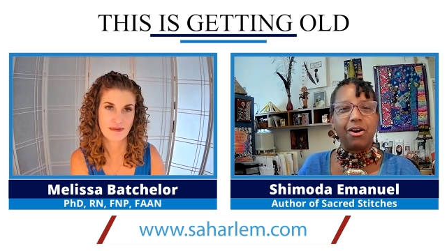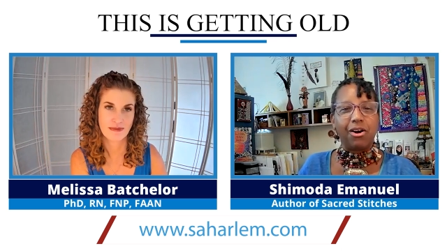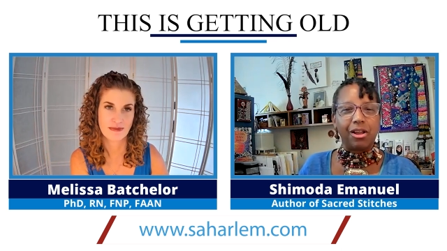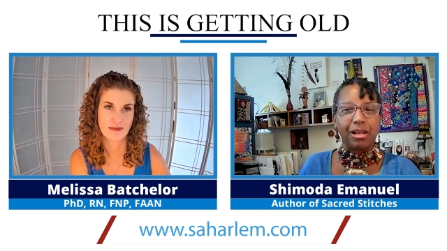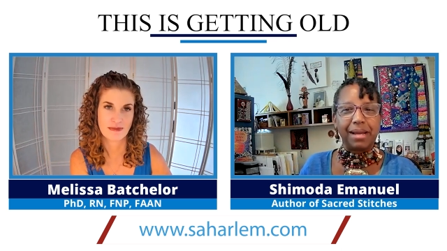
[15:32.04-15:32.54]

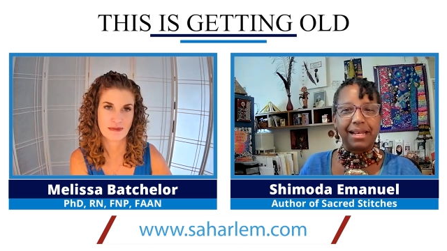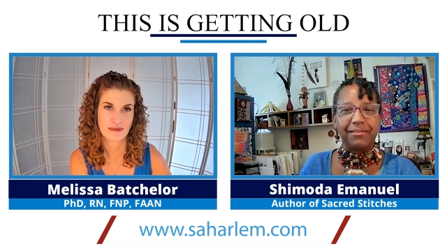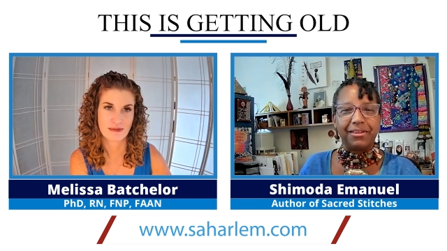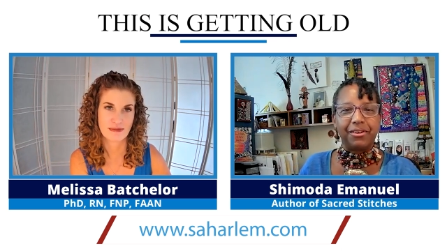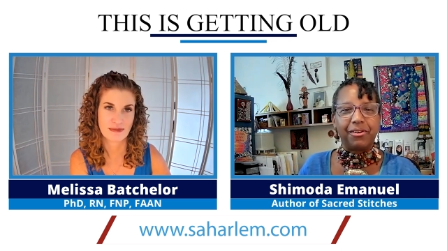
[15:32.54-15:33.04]
Speaker 1: Harlem. I
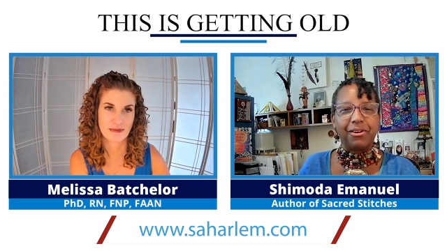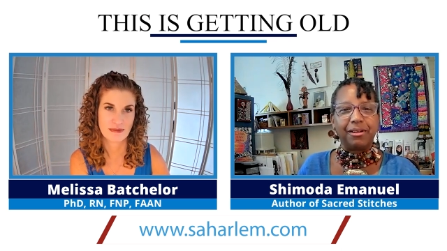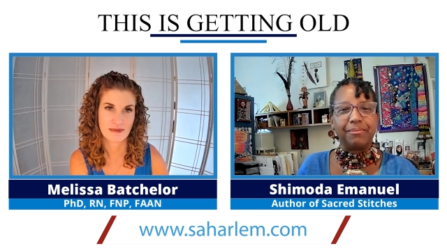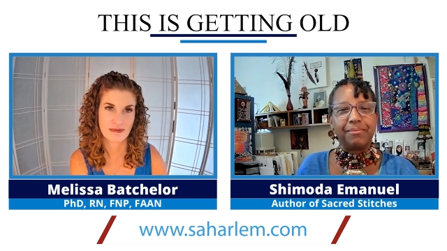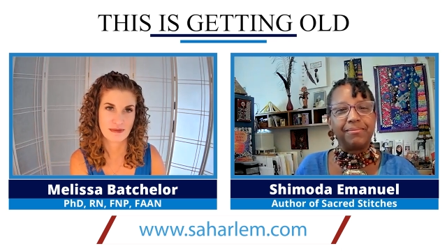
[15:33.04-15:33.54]
live in
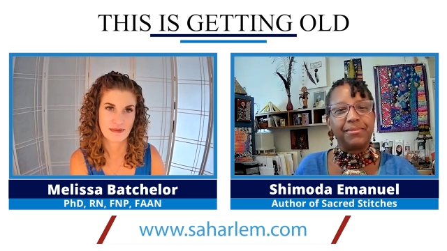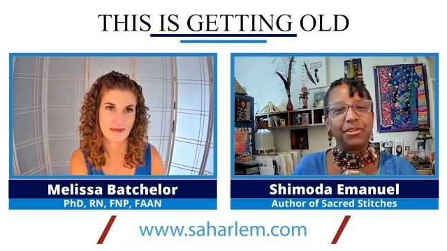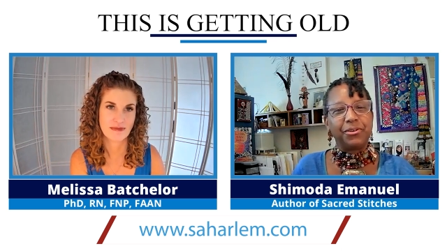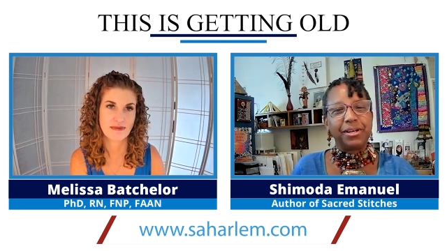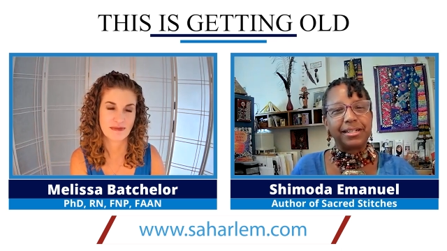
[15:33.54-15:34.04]
Harlem, New
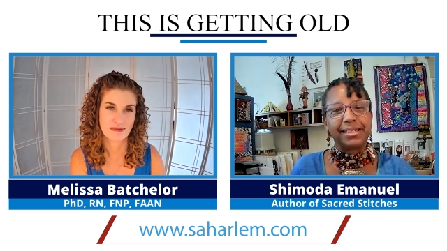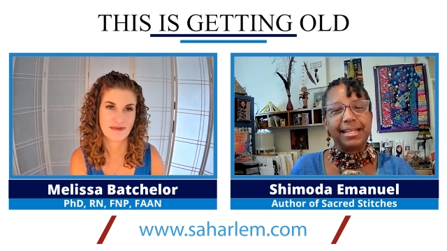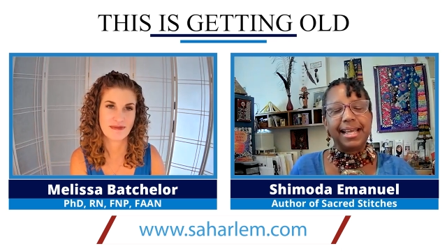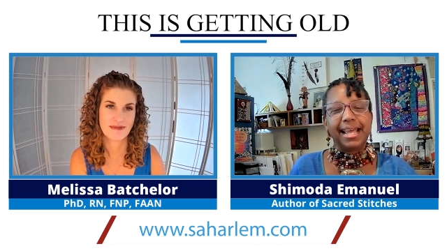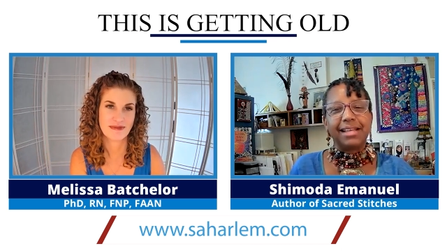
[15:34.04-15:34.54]
York.
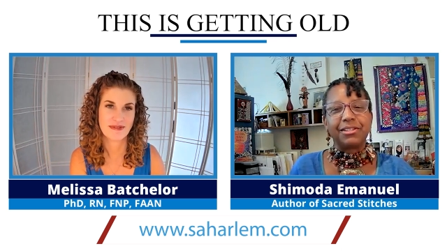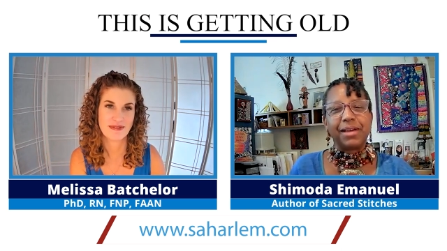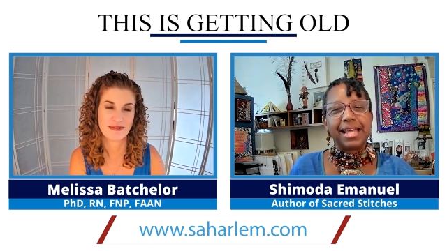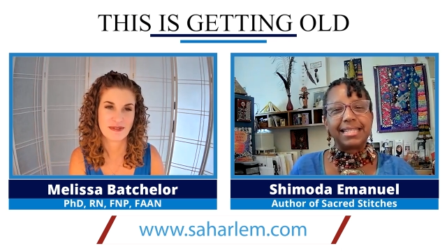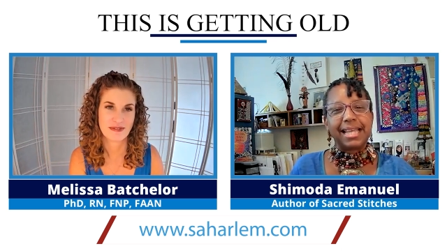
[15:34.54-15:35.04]
So
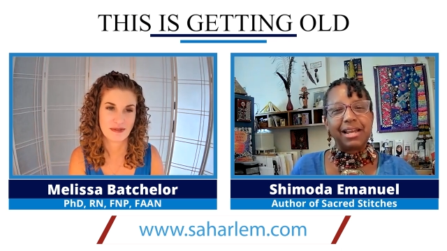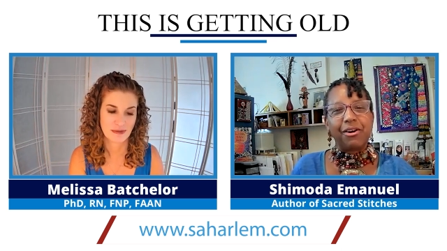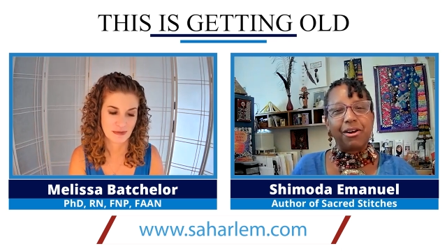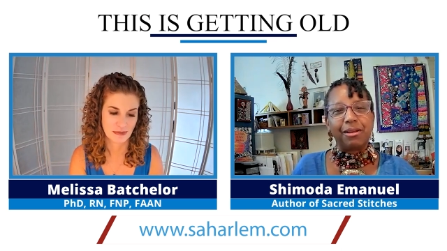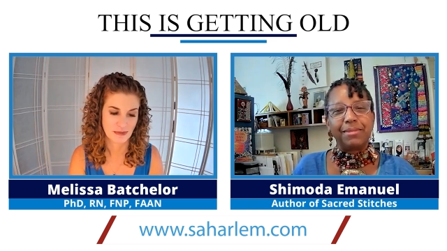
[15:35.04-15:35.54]

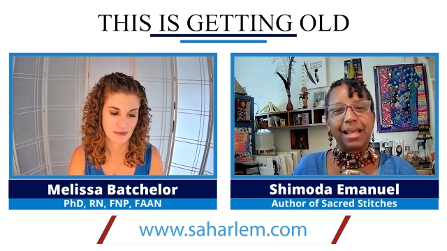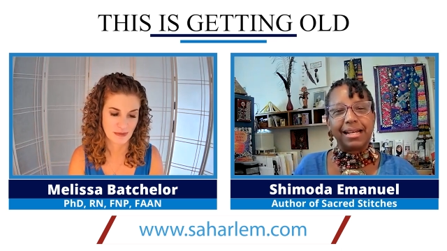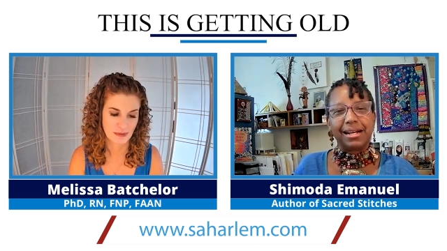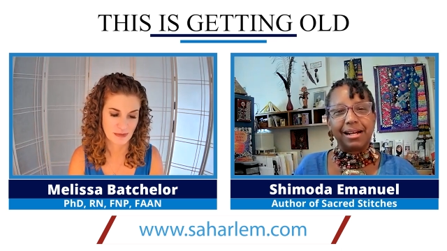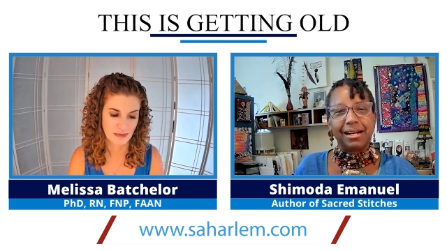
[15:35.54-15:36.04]

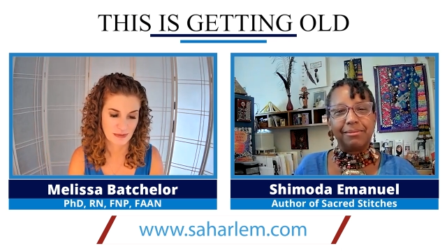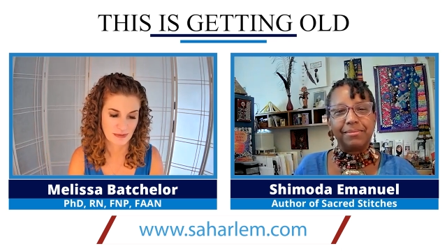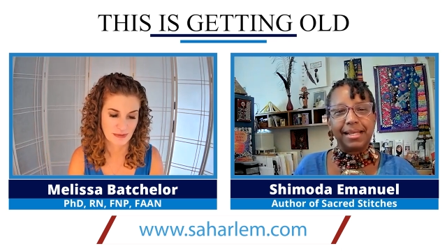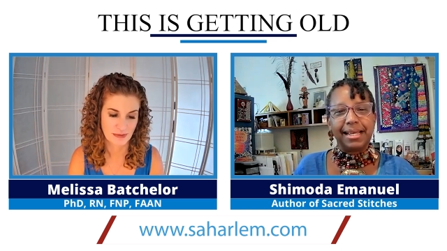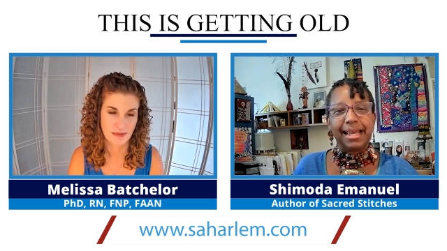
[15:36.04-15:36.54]
saharlem.com.
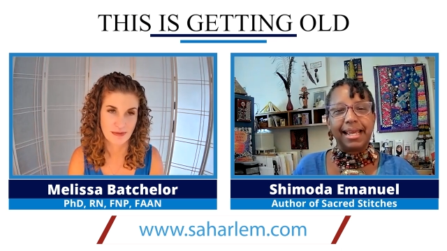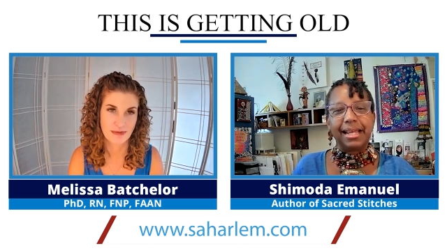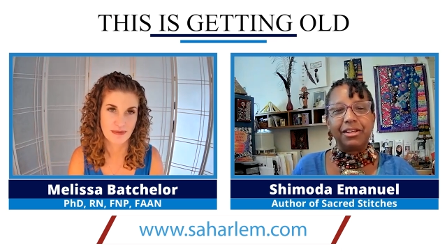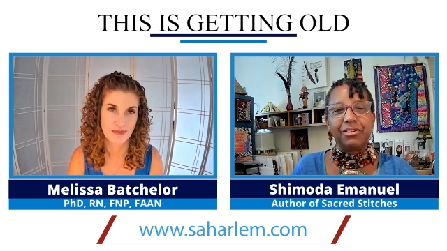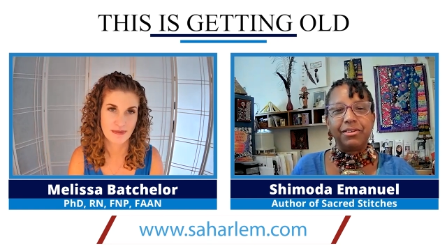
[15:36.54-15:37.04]

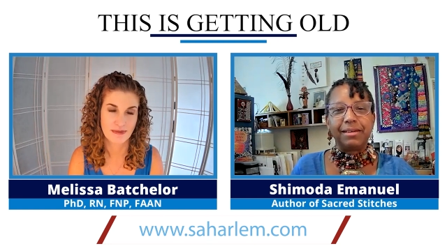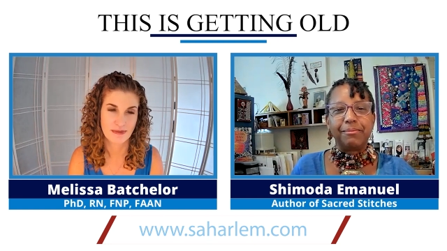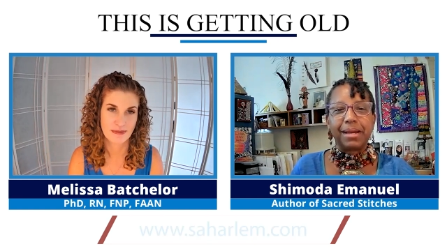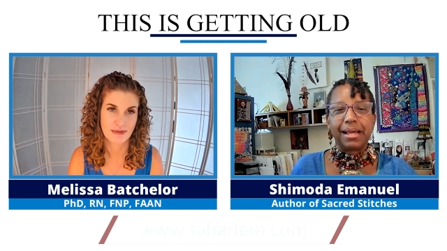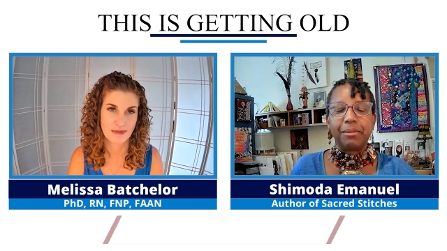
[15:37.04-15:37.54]
And you can
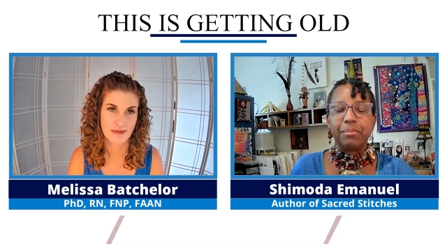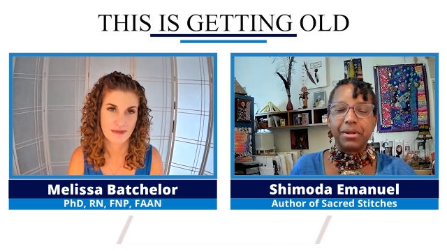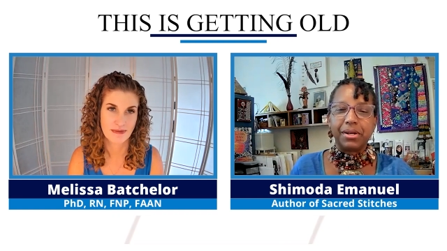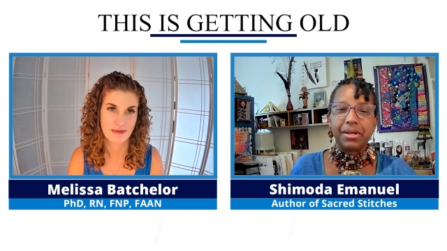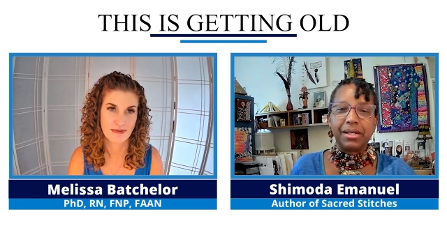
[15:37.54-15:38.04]
buy the
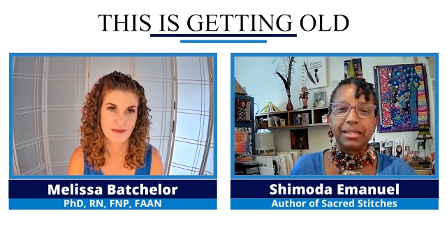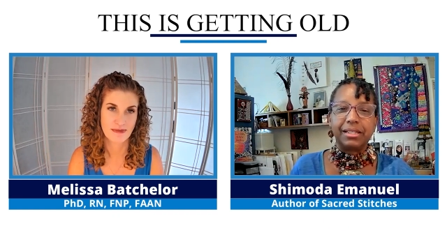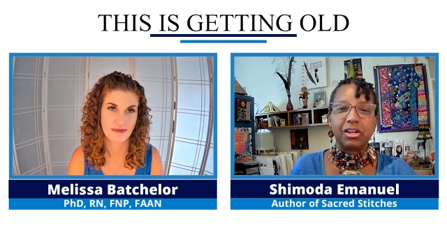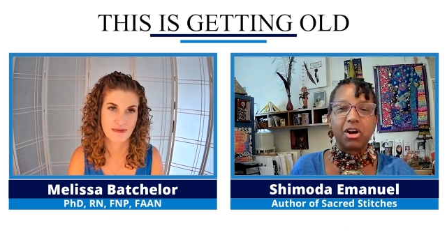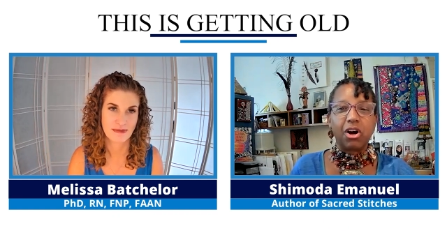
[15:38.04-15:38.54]
book, the
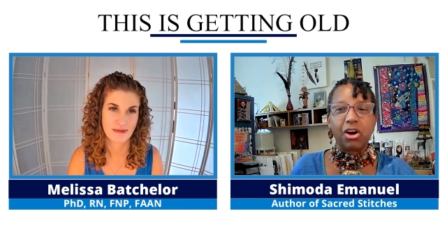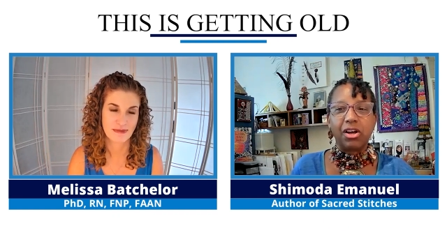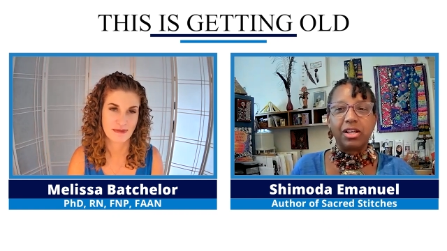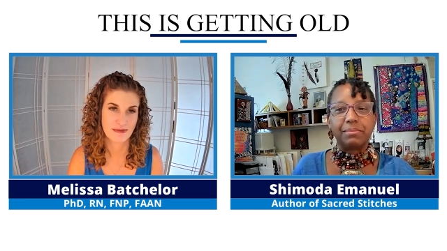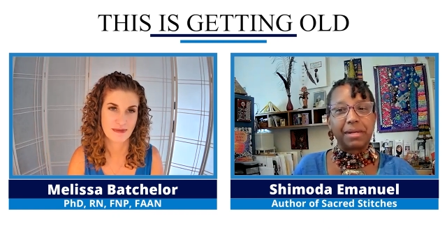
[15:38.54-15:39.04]

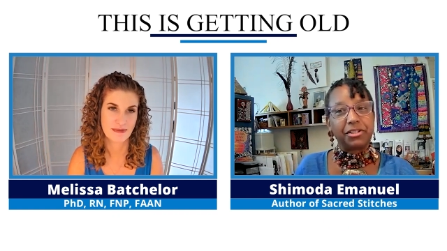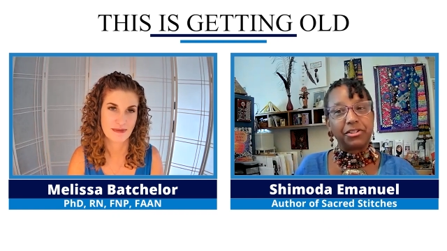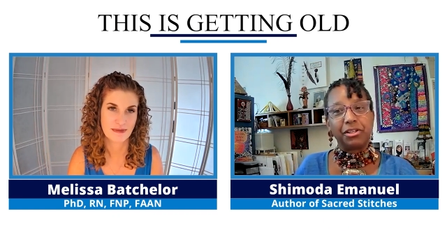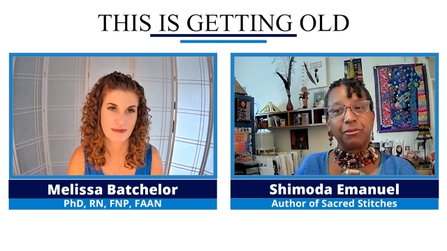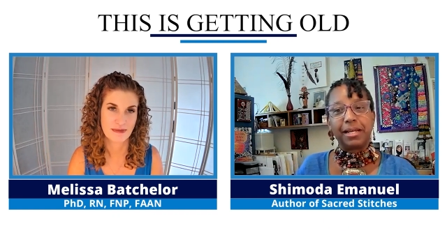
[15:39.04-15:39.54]
cards, my
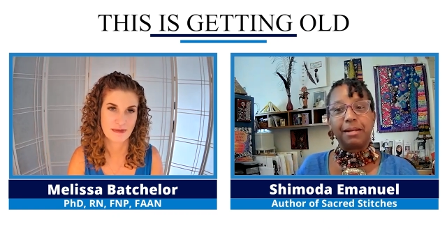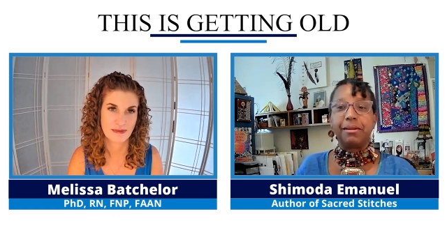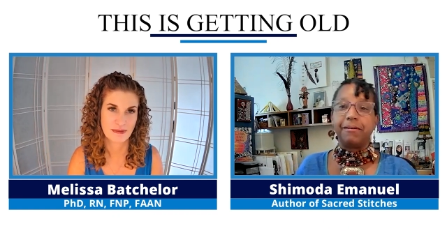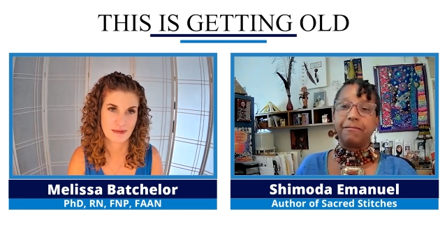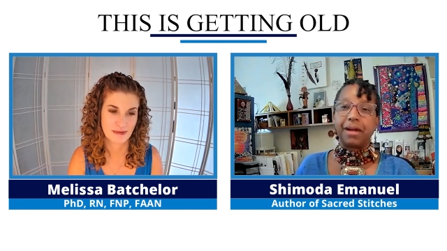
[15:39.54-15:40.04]
jewelry,
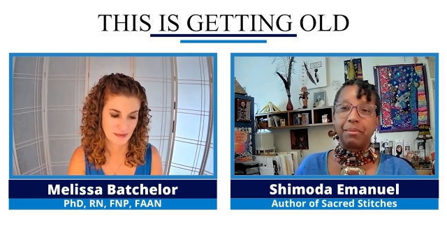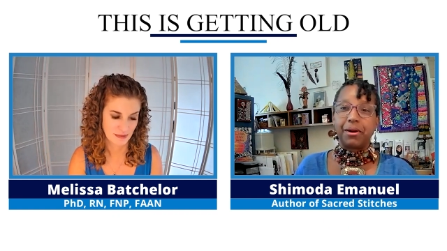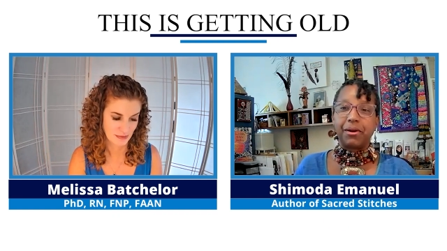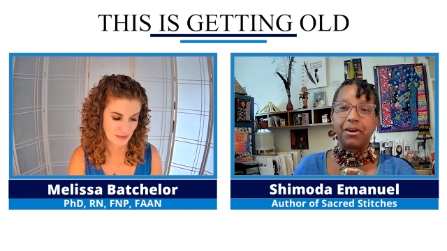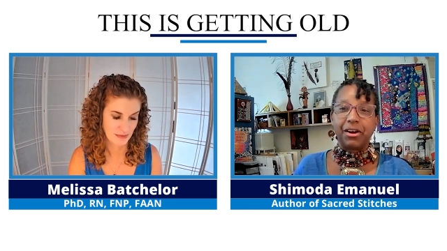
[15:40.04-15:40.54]
fiber
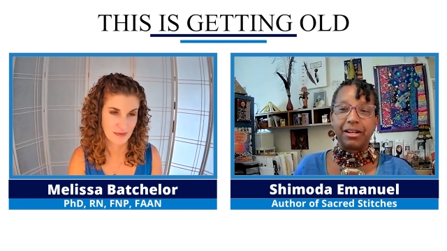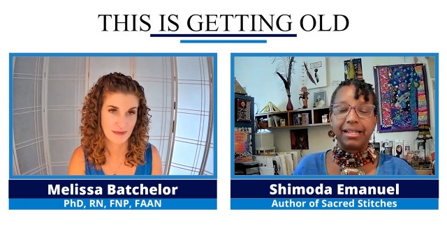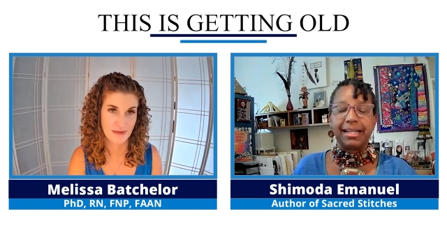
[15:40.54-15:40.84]
art,